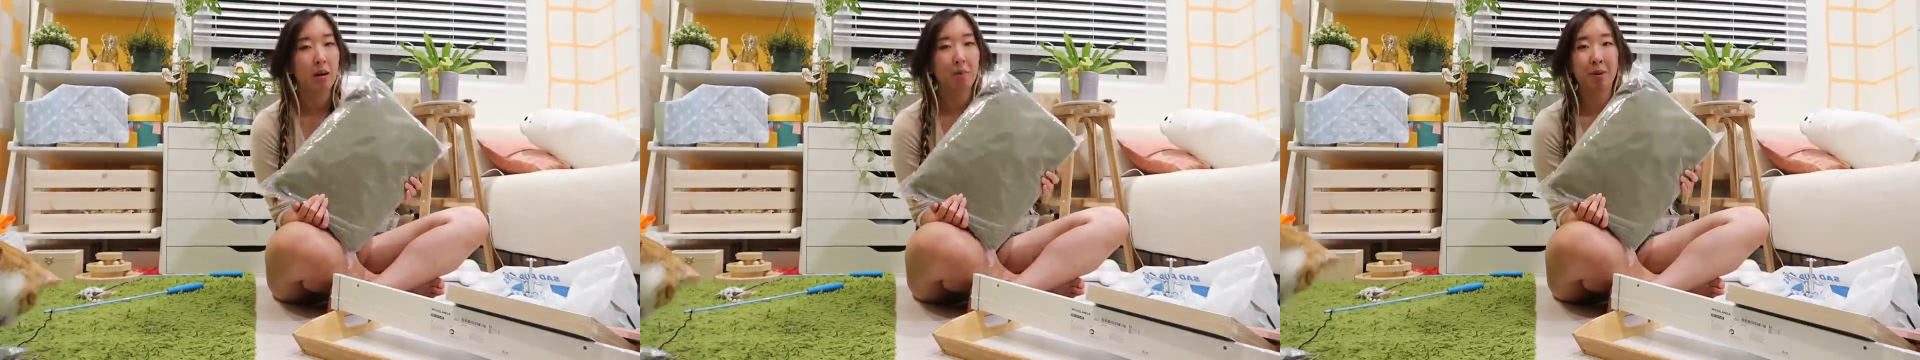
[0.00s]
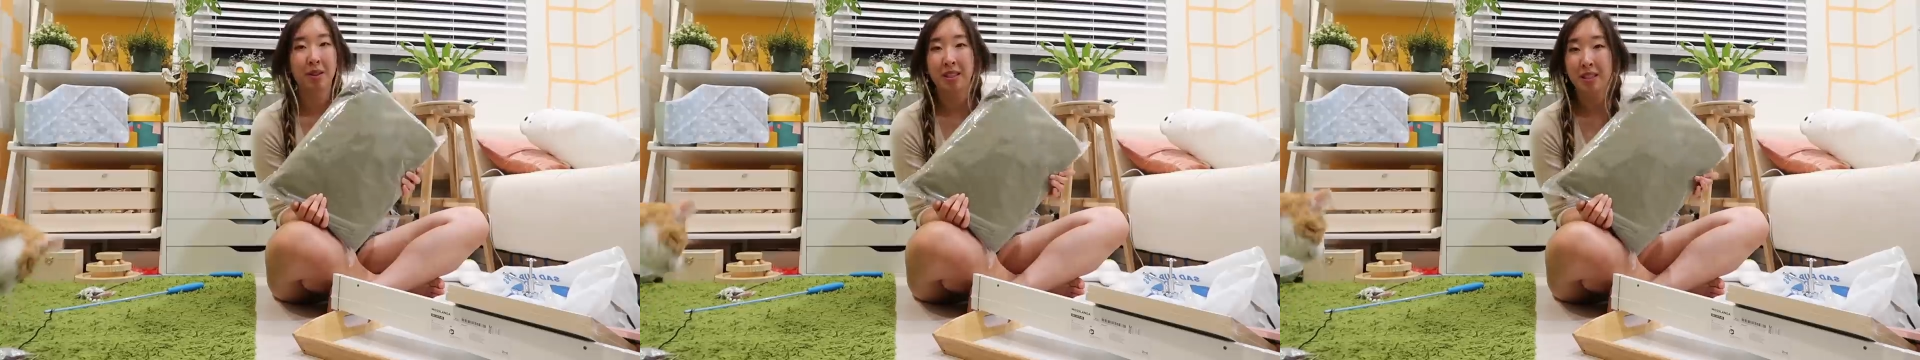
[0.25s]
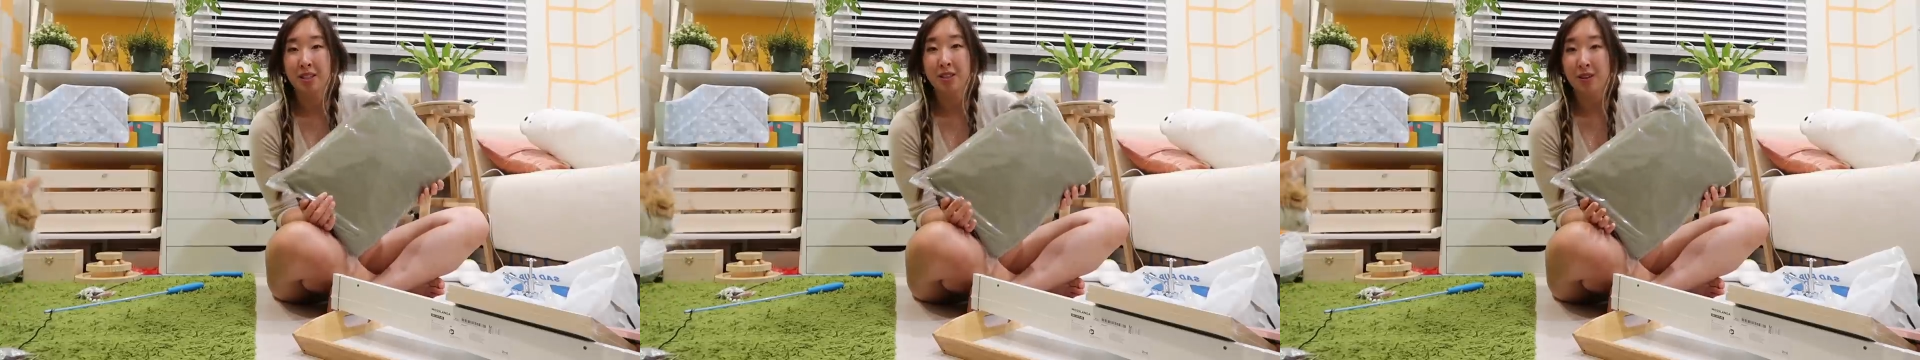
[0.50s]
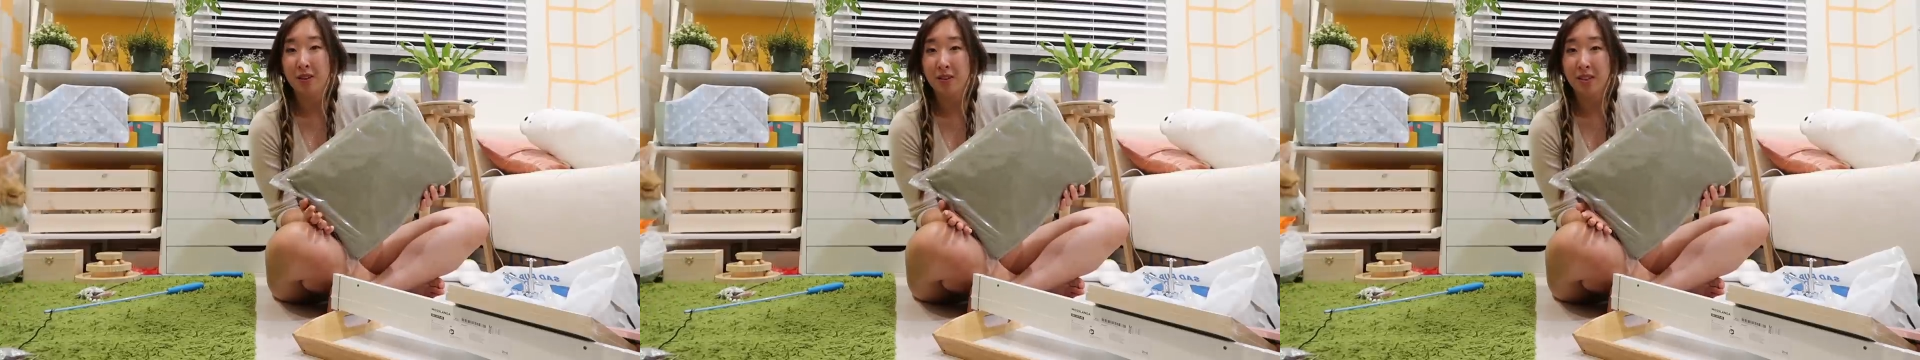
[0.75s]
But this is
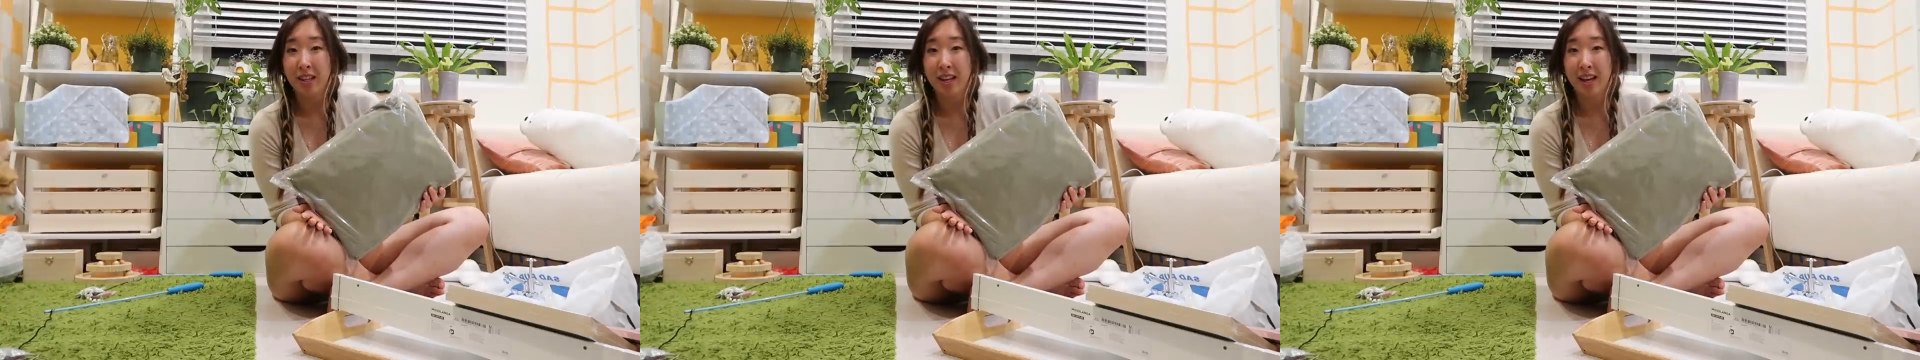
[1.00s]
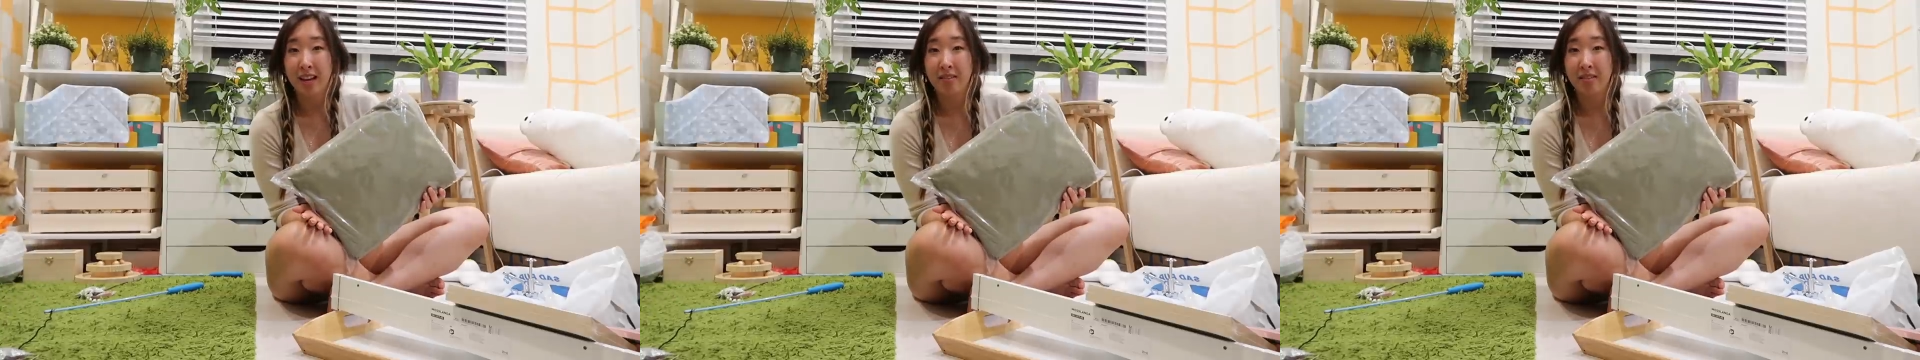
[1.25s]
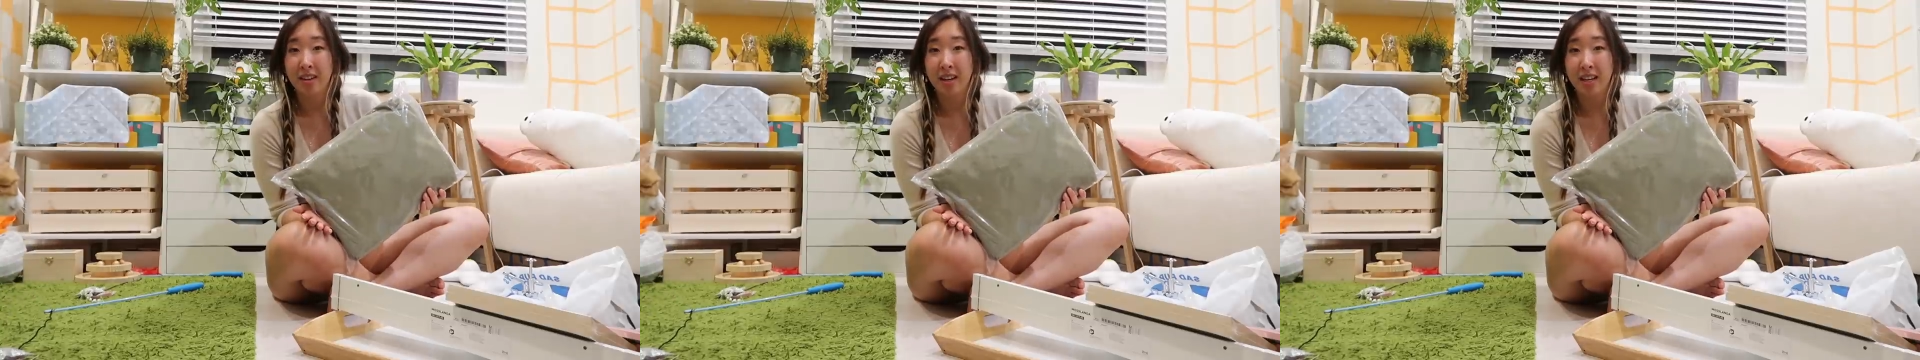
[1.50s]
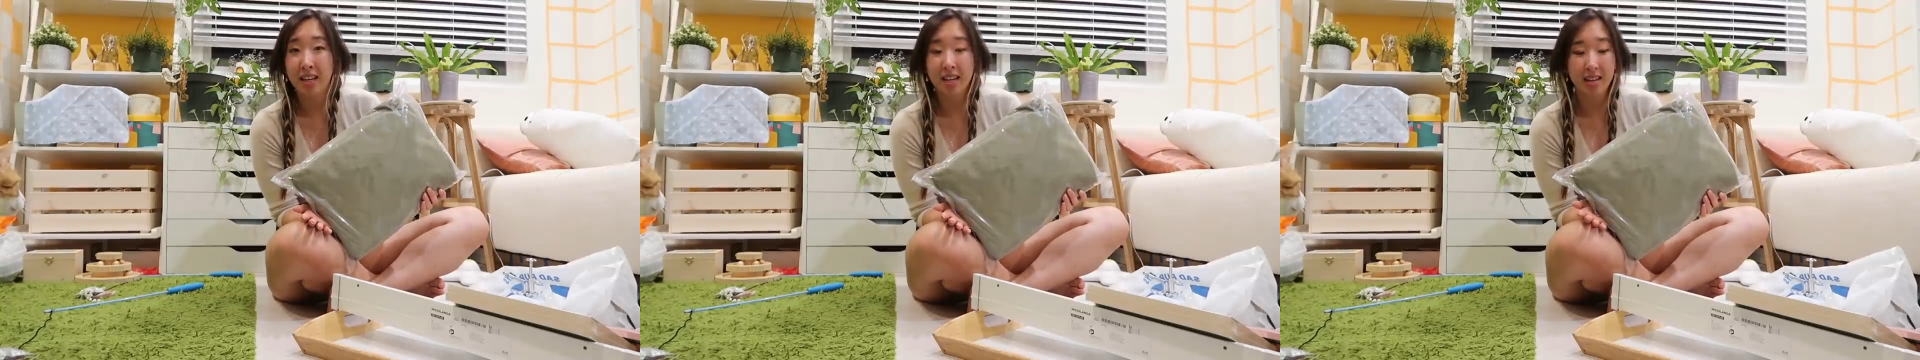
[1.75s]
all they have at
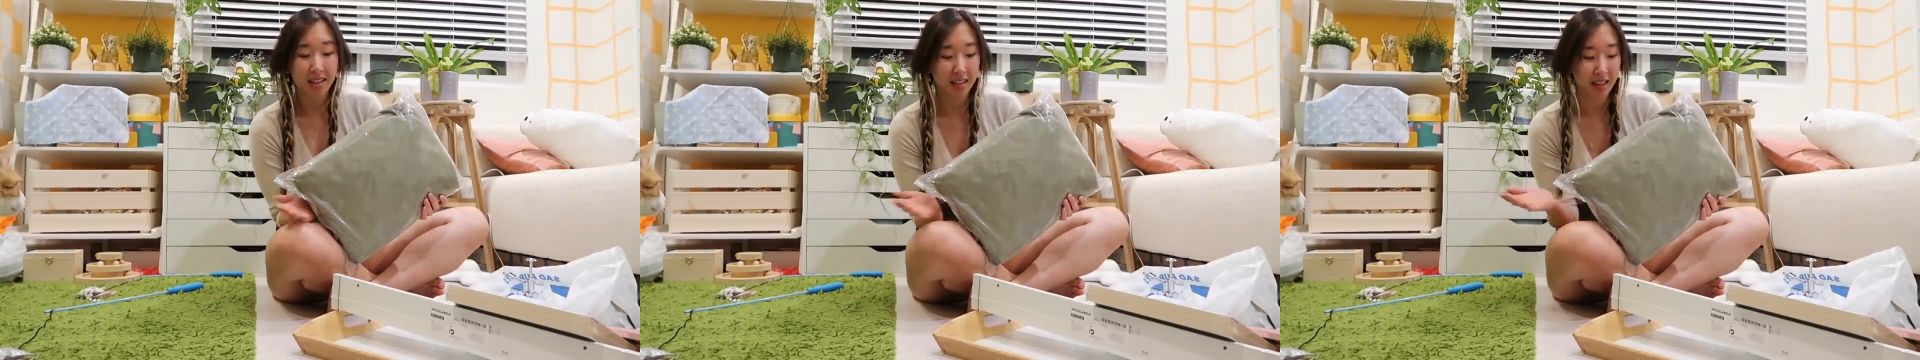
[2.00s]
Ikea.